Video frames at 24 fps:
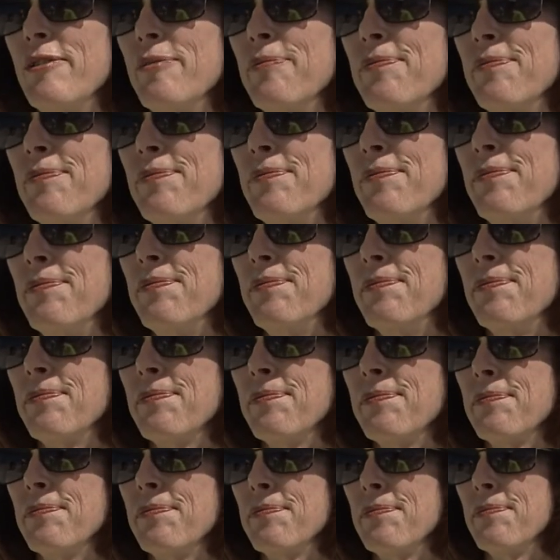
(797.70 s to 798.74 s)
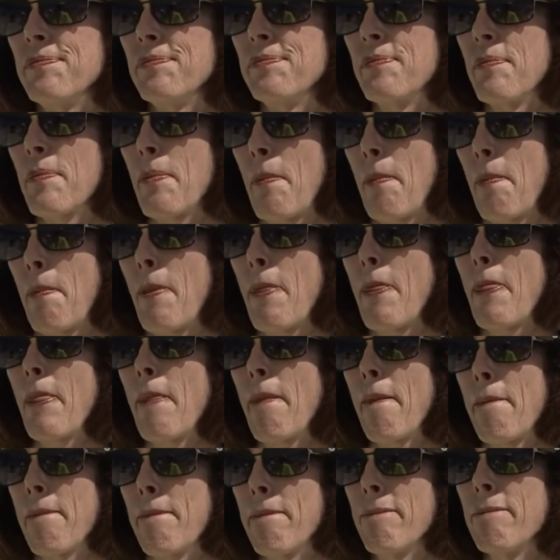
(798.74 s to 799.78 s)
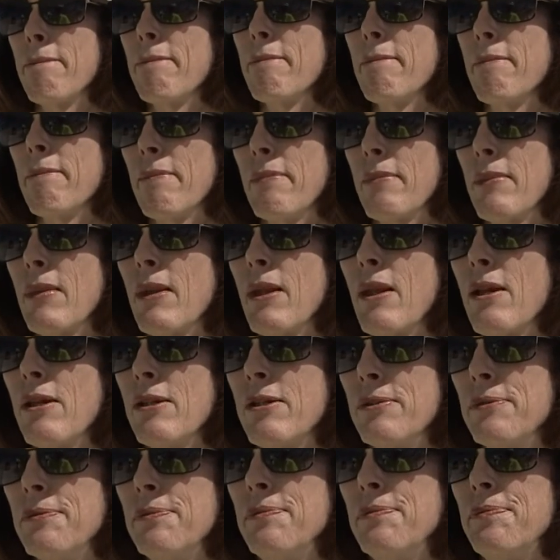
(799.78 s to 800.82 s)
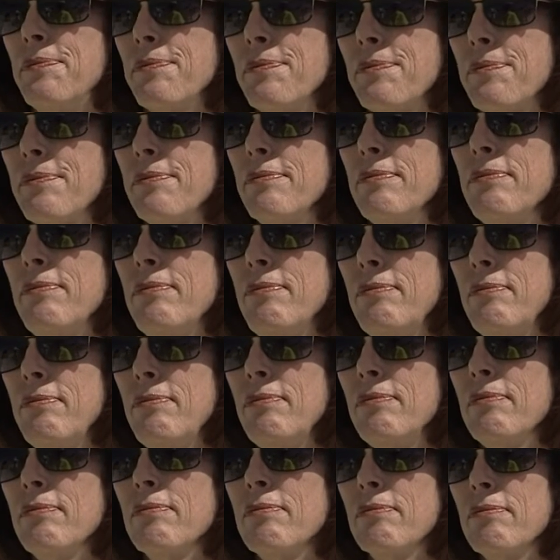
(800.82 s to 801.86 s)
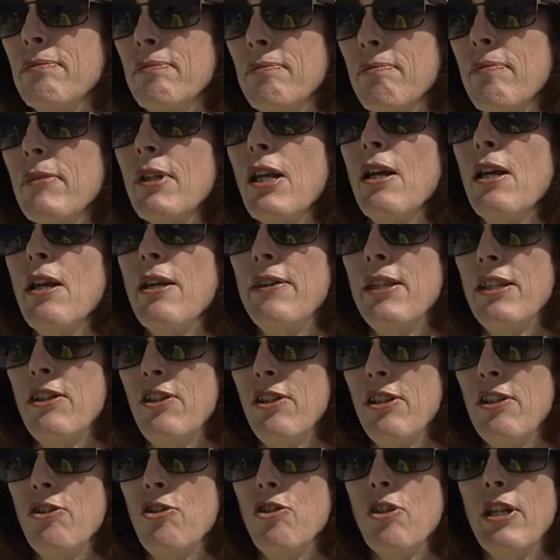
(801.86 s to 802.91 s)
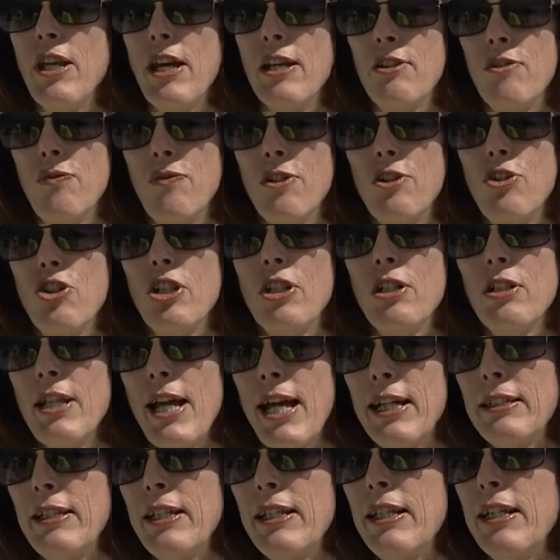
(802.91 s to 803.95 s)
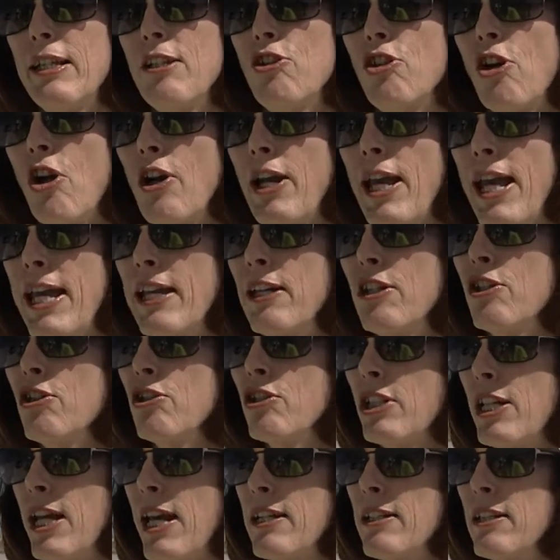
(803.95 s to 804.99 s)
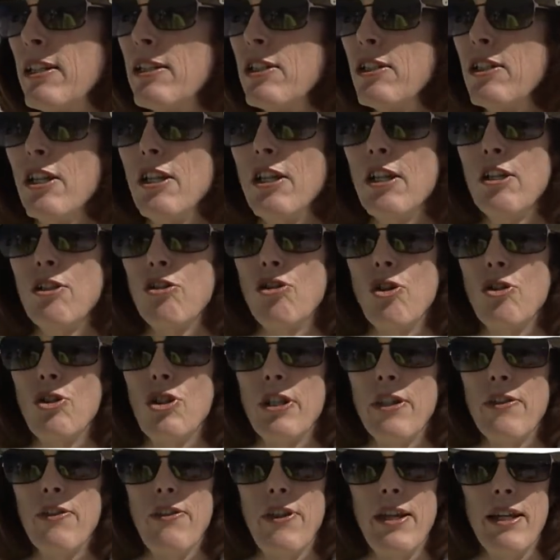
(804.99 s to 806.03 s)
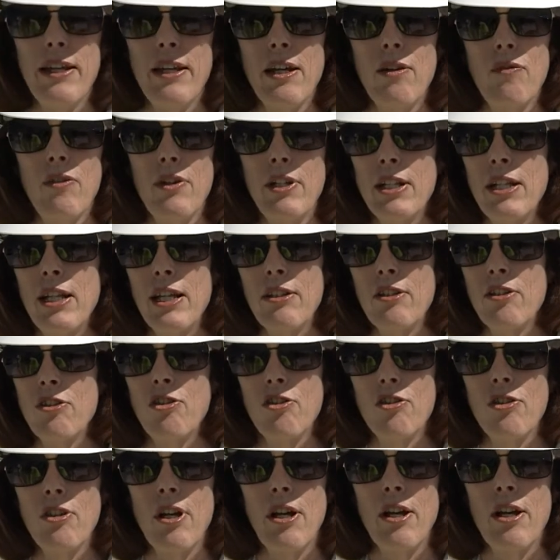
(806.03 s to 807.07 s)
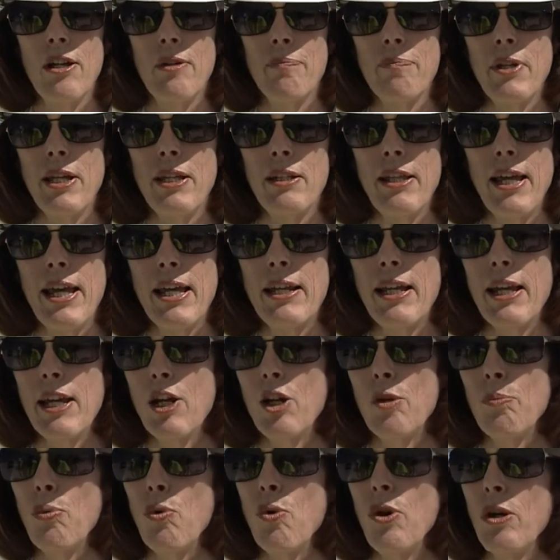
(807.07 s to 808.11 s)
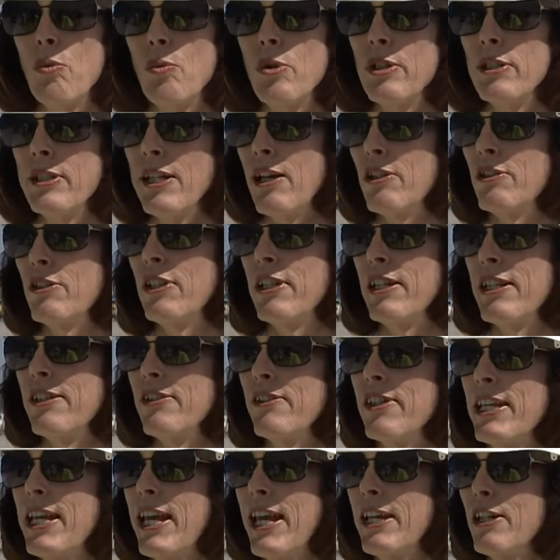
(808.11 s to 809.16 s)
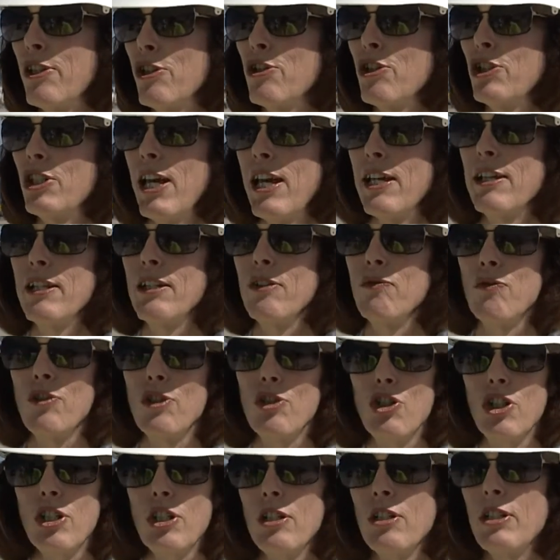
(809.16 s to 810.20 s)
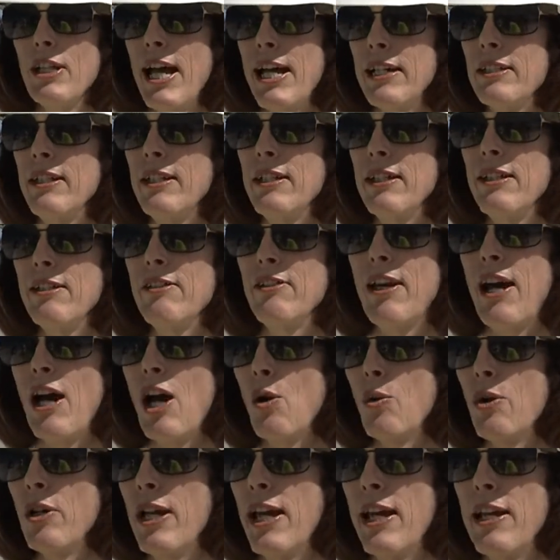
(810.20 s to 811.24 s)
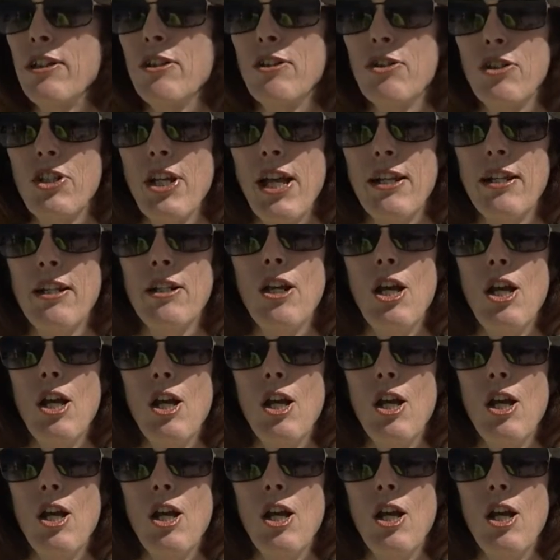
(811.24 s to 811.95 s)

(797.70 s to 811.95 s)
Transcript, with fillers: And Virgin Galactic, I wanted to ask one more. Virgin Galactic, uh, this is their world headquarters. This is, yes, Virgin Galactic is our anchor tenant. So you can think of it as um, Atlanta Airport, where Delta is the anchor tenant. Virgin Galactic is our anchor tenant.